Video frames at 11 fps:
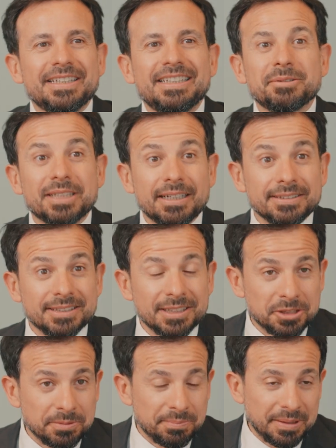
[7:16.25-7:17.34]
in-house
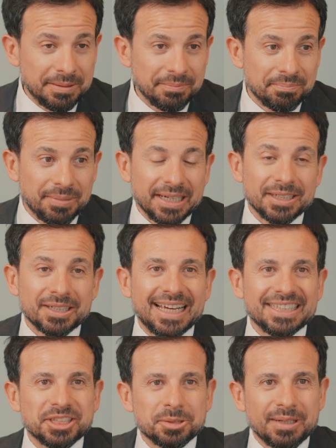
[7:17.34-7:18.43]
counsels should be better
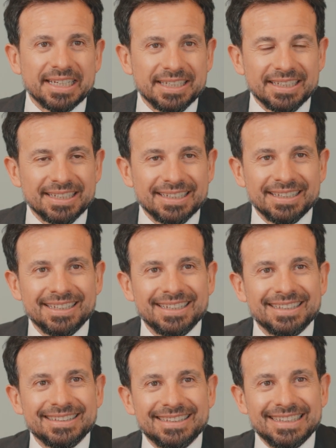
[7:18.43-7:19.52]
at tracking
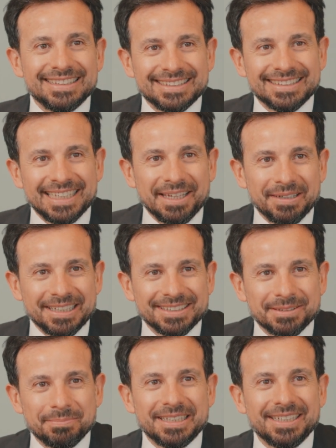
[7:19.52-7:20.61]
these
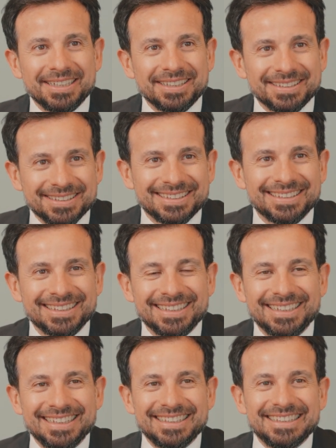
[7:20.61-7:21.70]
savings, because
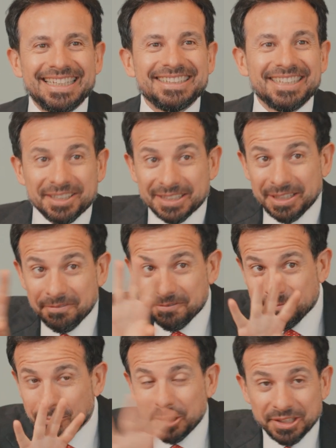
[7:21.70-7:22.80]
they're
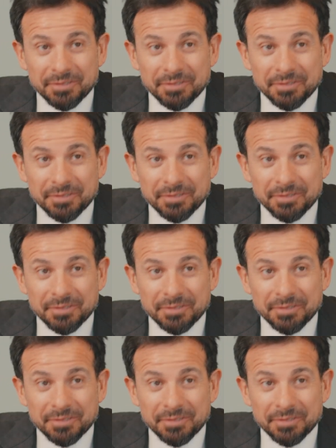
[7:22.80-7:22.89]
more